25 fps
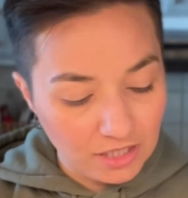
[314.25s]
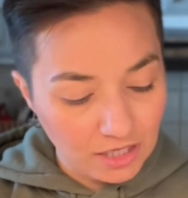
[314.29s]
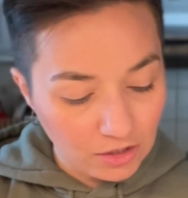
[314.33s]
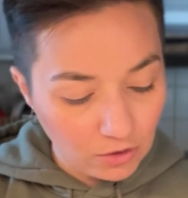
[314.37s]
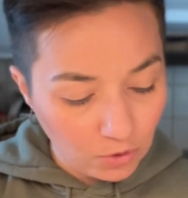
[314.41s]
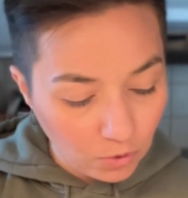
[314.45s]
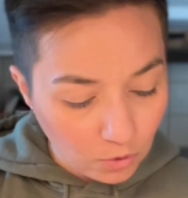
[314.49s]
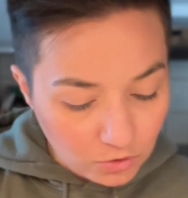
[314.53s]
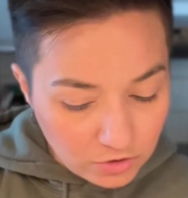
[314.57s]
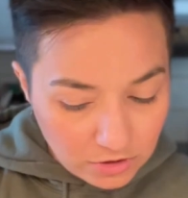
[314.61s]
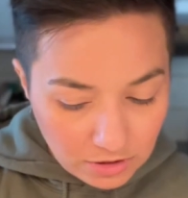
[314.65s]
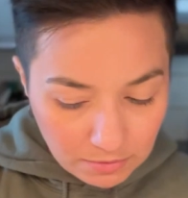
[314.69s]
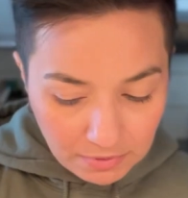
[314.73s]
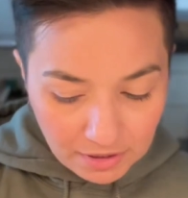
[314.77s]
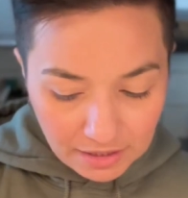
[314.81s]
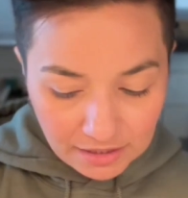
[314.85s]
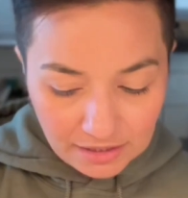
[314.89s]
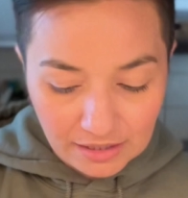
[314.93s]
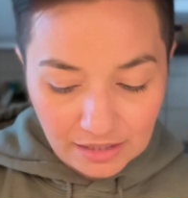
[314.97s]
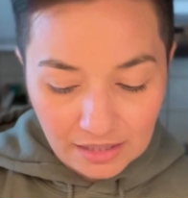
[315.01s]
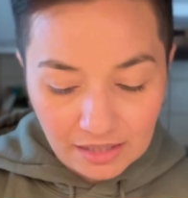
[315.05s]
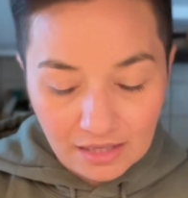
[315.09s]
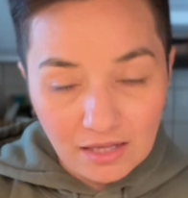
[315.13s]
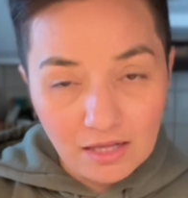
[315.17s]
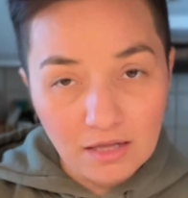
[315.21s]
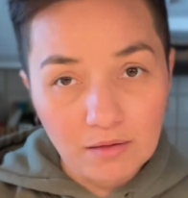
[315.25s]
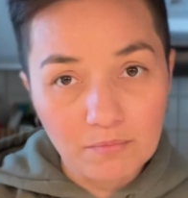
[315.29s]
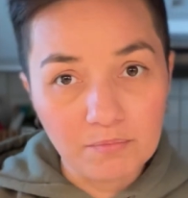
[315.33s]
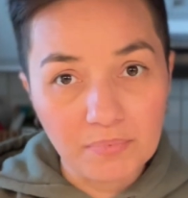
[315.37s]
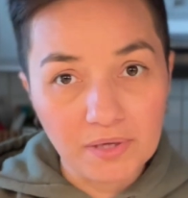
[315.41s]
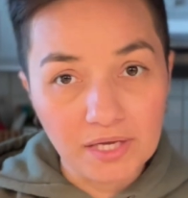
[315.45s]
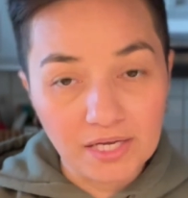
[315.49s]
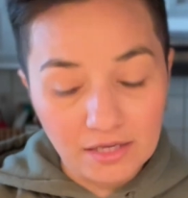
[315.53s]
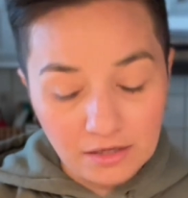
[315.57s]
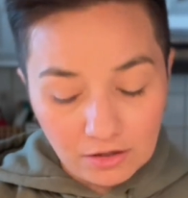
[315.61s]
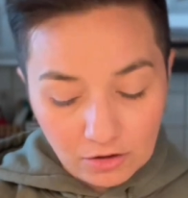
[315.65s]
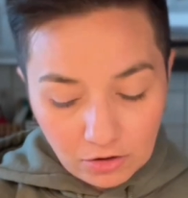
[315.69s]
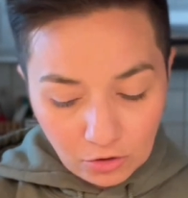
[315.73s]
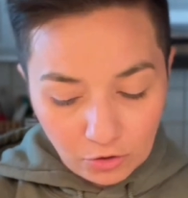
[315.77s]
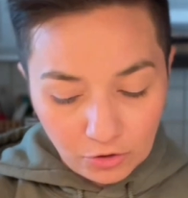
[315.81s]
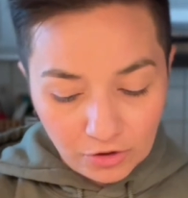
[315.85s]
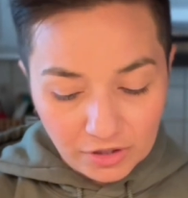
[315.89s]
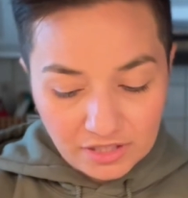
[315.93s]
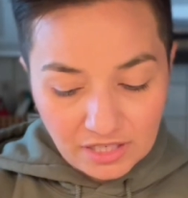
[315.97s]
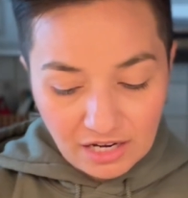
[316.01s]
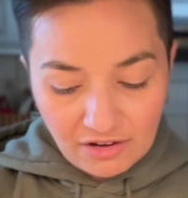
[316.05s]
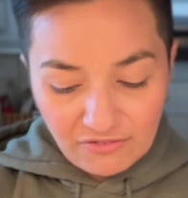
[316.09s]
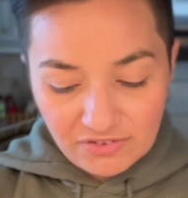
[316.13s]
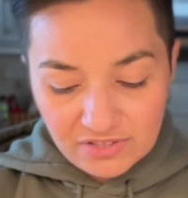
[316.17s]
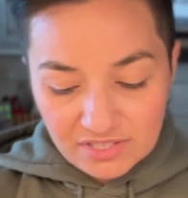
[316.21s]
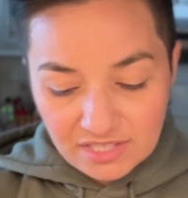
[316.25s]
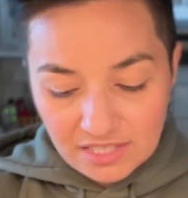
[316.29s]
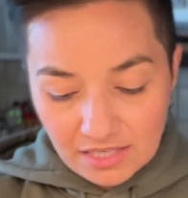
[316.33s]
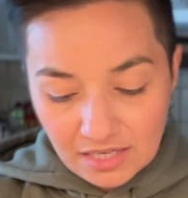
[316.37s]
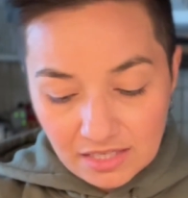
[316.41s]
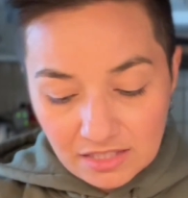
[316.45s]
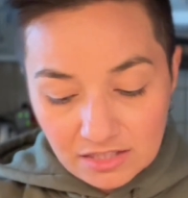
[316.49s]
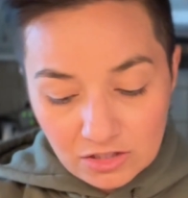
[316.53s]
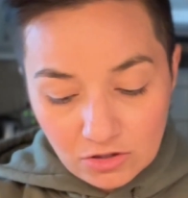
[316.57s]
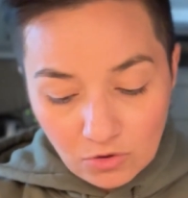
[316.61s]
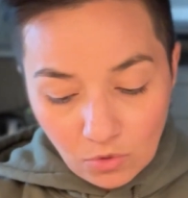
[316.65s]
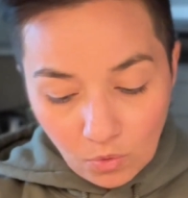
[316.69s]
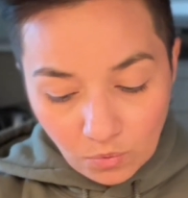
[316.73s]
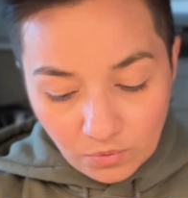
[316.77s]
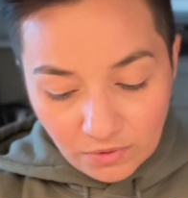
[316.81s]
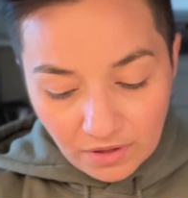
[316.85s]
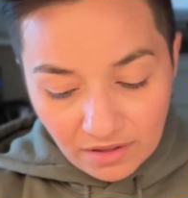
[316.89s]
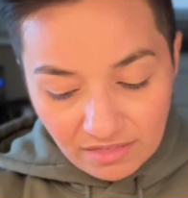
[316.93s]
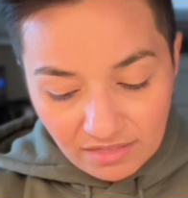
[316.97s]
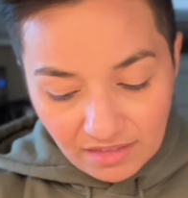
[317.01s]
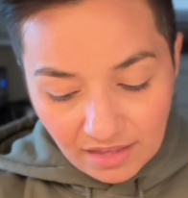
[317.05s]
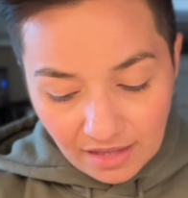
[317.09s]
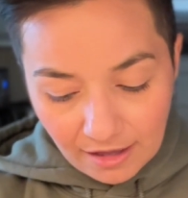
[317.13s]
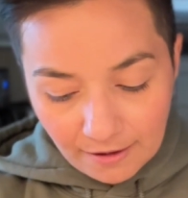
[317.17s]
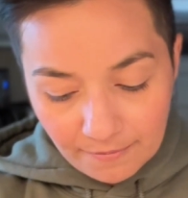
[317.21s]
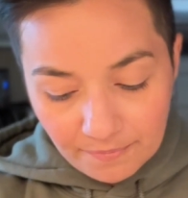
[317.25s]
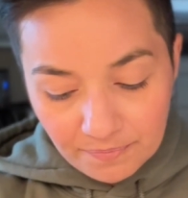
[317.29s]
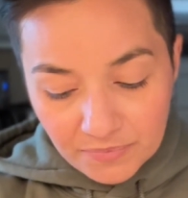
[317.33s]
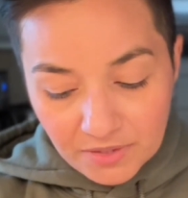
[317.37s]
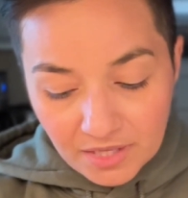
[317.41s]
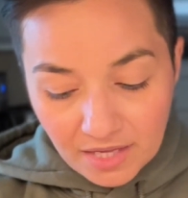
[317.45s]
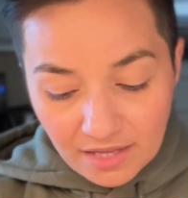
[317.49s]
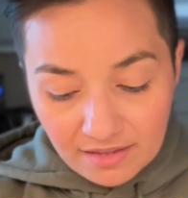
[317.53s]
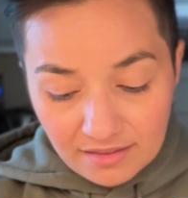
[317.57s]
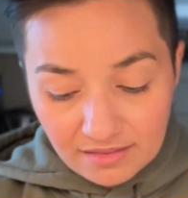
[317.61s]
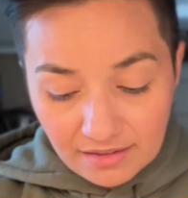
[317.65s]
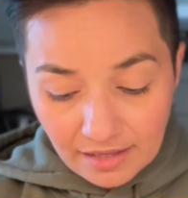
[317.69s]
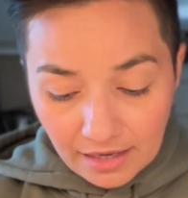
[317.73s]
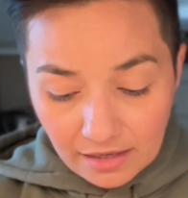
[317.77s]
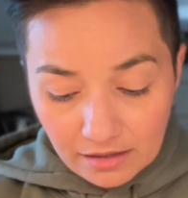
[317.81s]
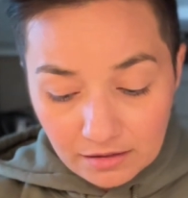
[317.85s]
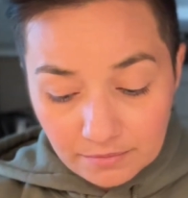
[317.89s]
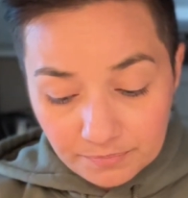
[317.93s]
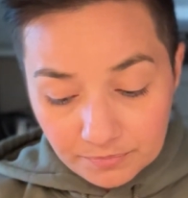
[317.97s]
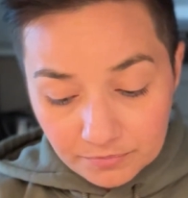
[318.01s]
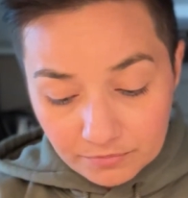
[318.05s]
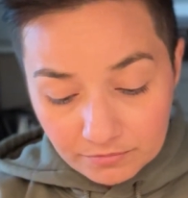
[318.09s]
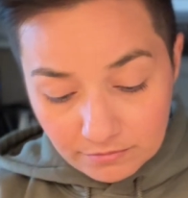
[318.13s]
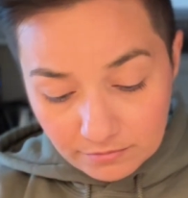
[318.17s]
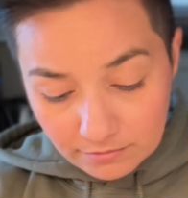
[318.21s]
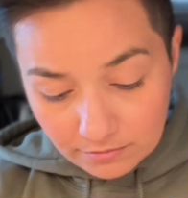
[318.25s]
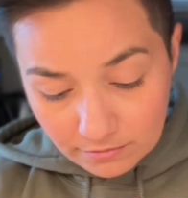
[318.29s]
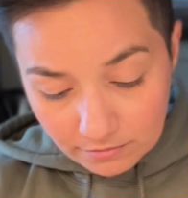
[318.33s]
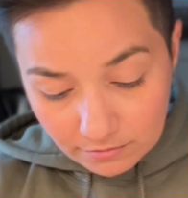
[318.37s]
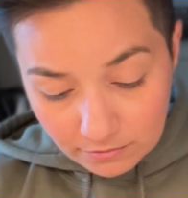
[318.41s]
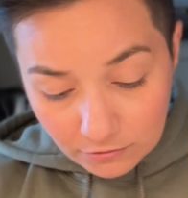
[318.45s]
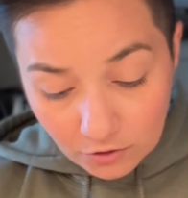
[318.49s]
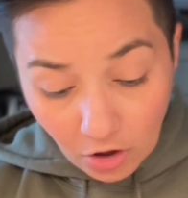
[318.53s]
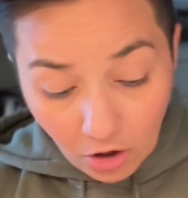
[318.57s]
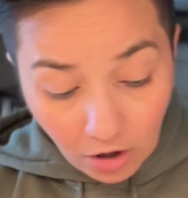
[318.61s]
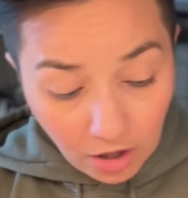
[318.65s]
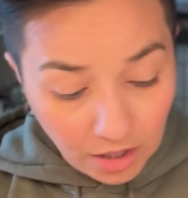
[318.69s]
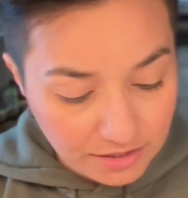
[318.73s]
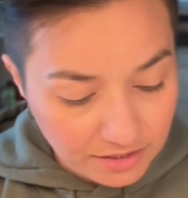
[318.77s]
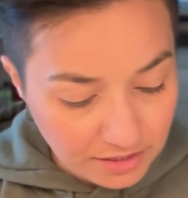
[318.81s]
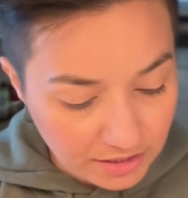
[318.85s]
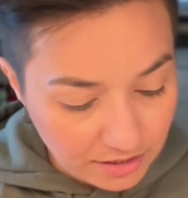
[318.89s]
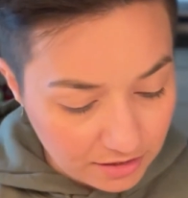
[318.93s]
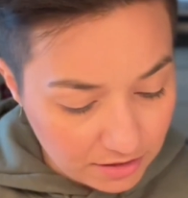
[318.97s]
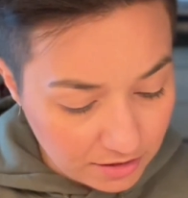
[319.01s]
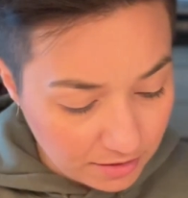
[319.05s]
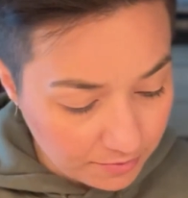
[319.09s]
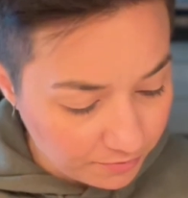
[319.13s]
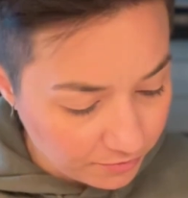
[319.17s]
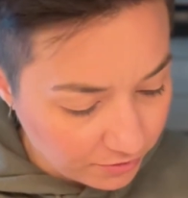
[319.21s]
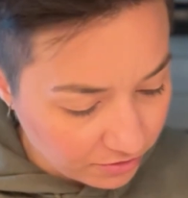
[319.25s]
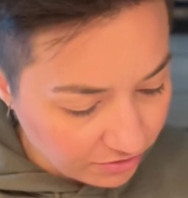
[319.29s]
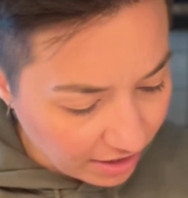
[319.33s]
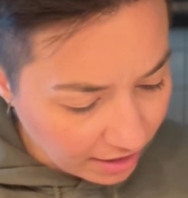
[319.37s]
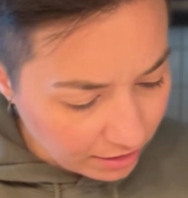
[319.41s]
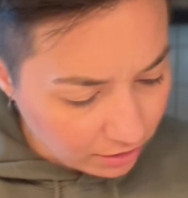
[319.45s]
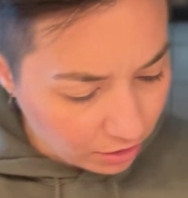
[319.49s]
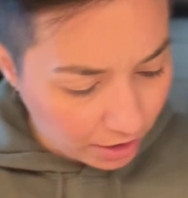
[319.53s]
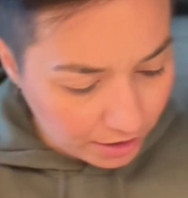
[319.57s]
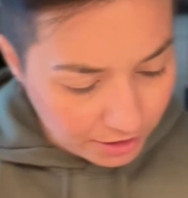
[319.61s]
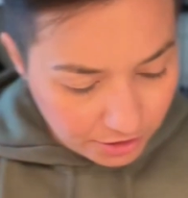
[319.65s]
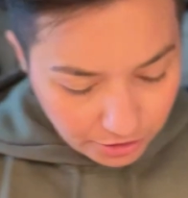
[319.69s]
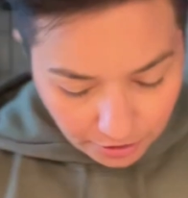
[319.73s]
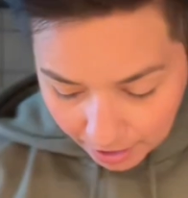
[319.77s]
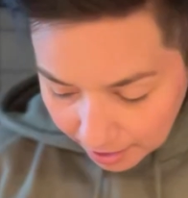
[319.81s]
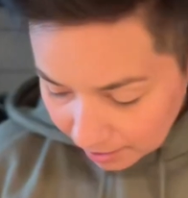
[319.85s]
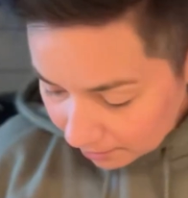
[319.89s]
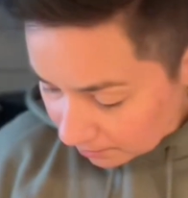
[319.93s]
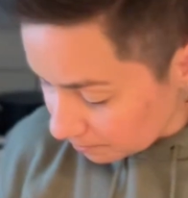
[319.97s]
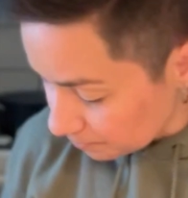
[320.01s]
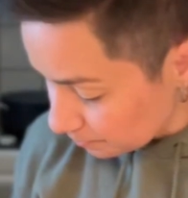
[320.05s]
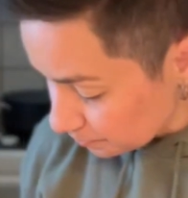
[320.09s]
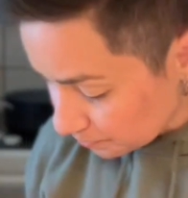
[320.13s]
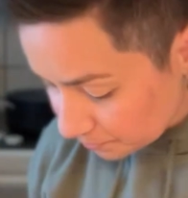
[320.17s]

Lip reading: And ultimately, being in a caloric deficit is the only thing that causes fat loss, right?